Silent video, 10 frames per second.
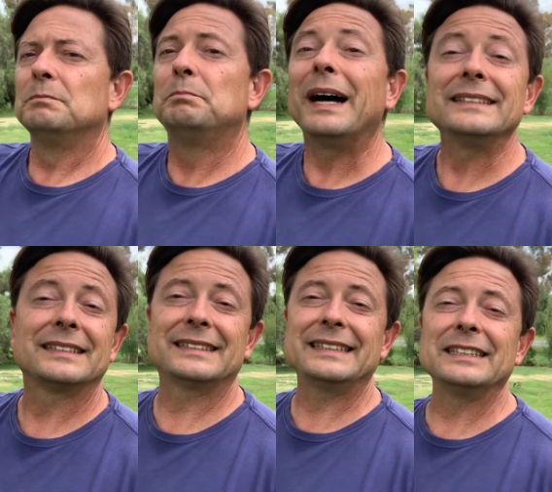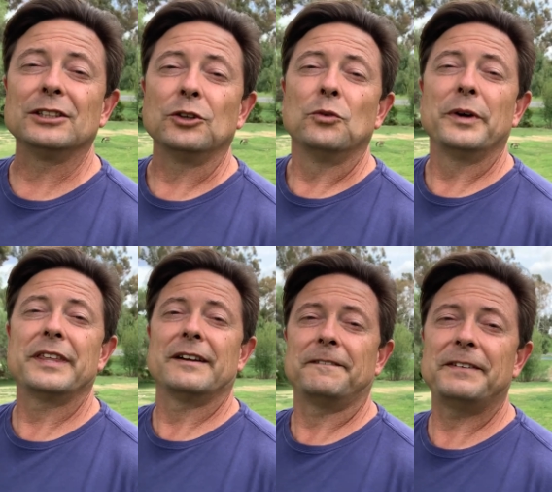but still
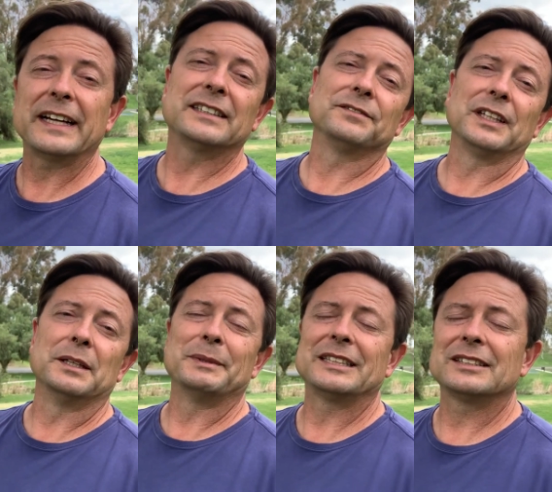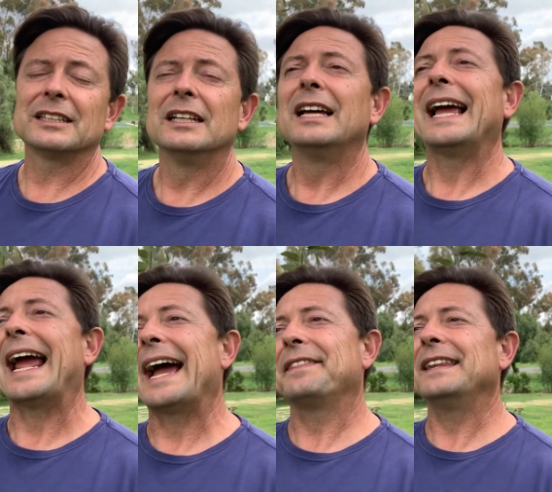within effective limits
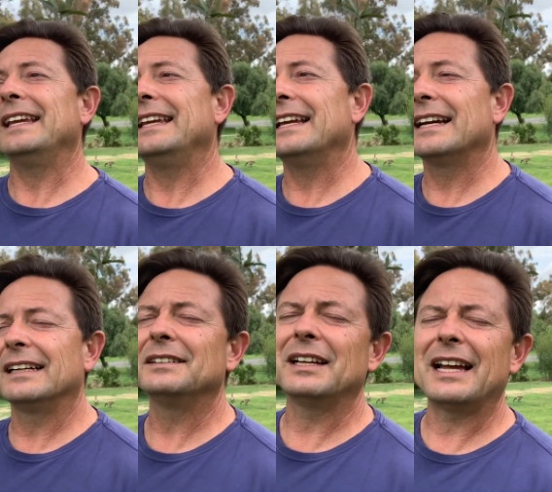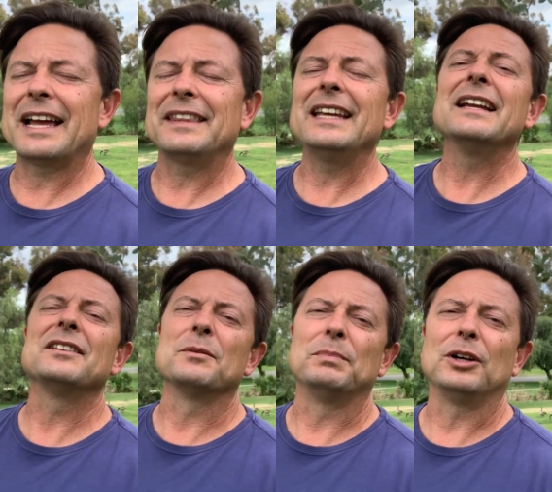at the, uh, at the end
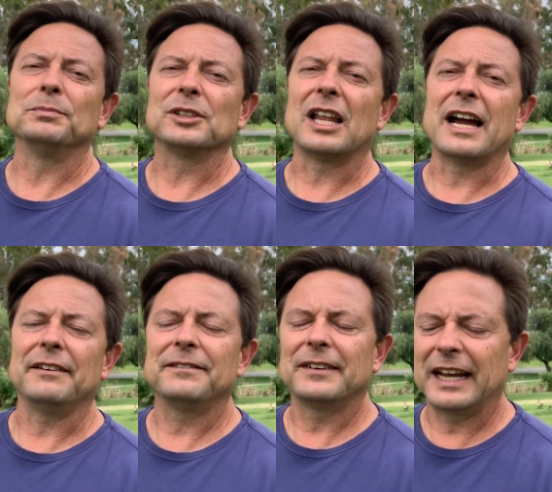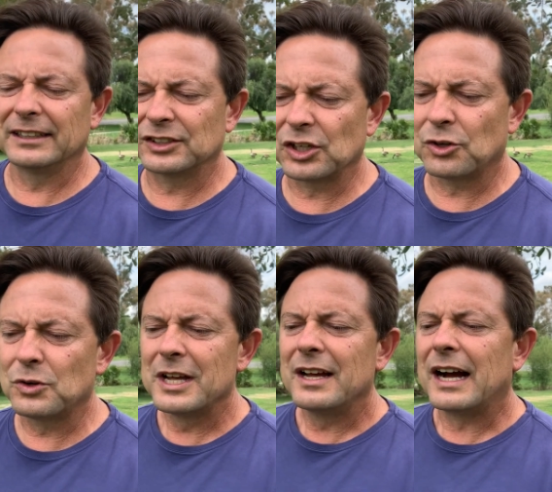of the bulb's life. And so
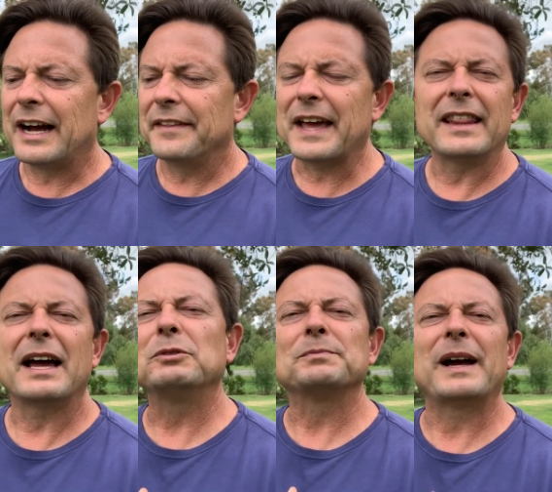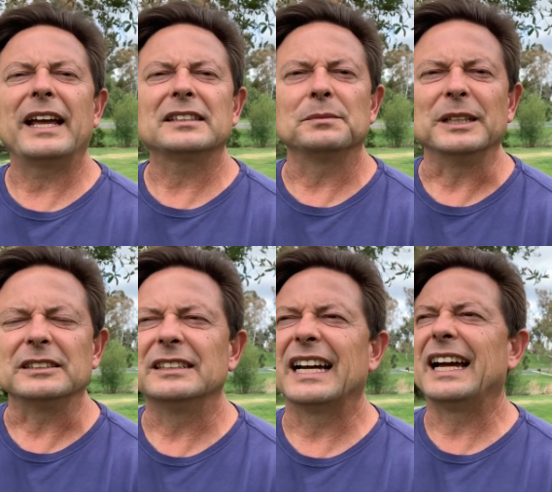uh, that, that was my
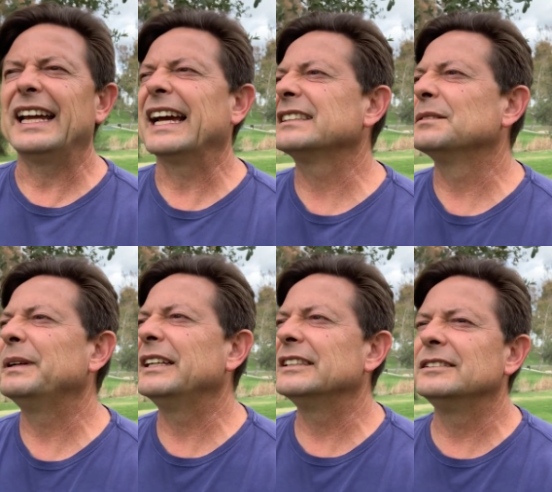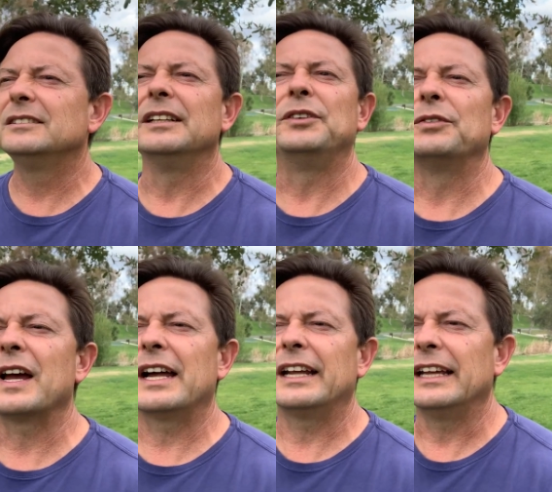estimate. And I estimated if you've
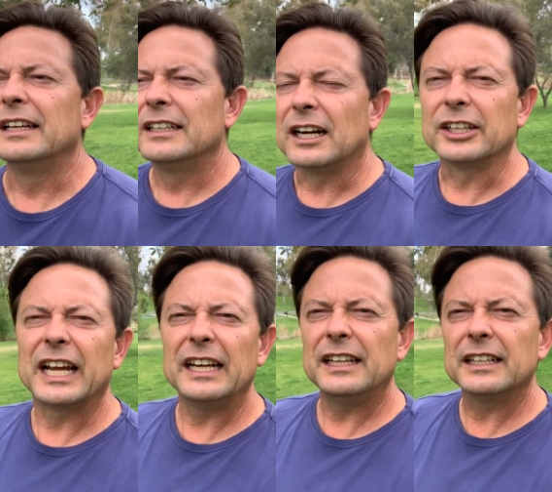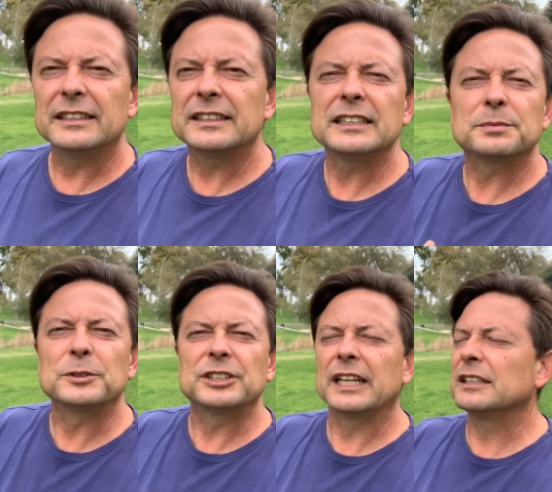got a Arcadia
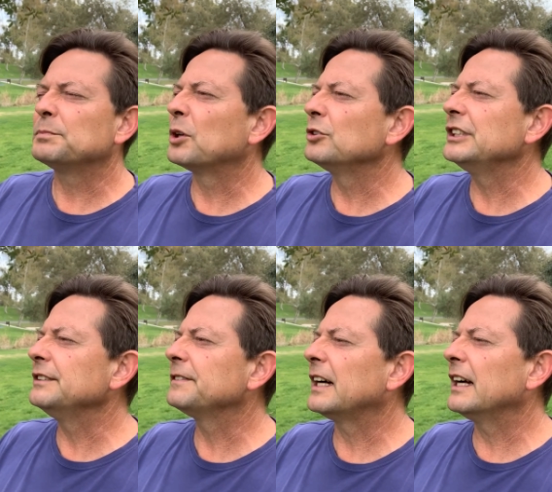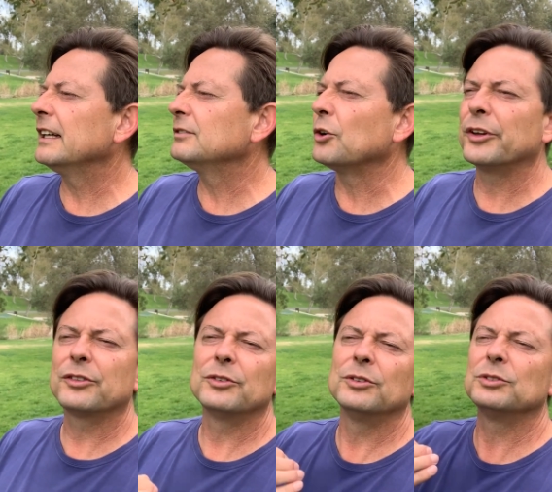6% Pro T5 going
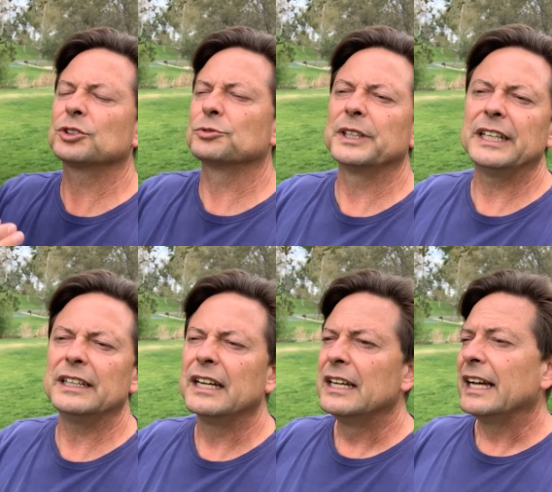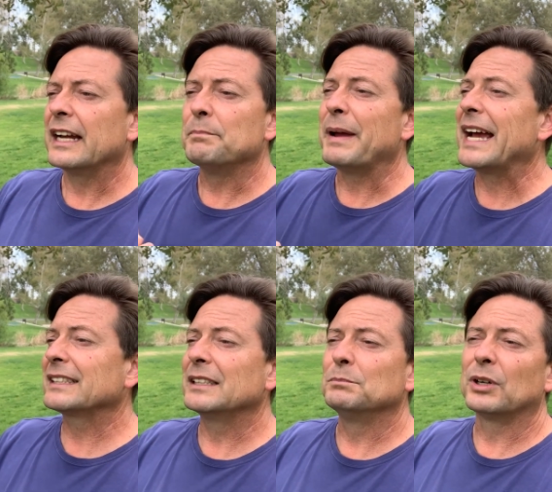through screen and a
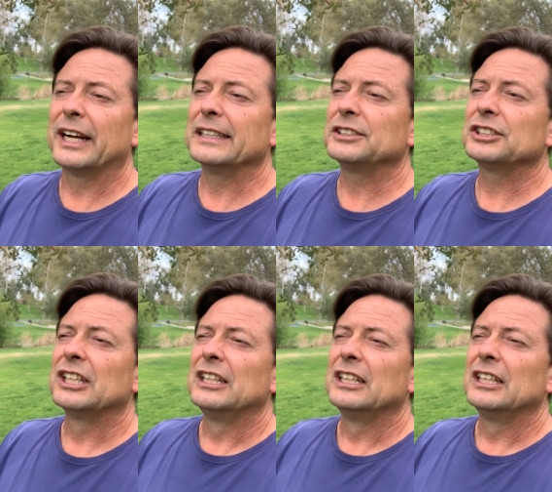basking branch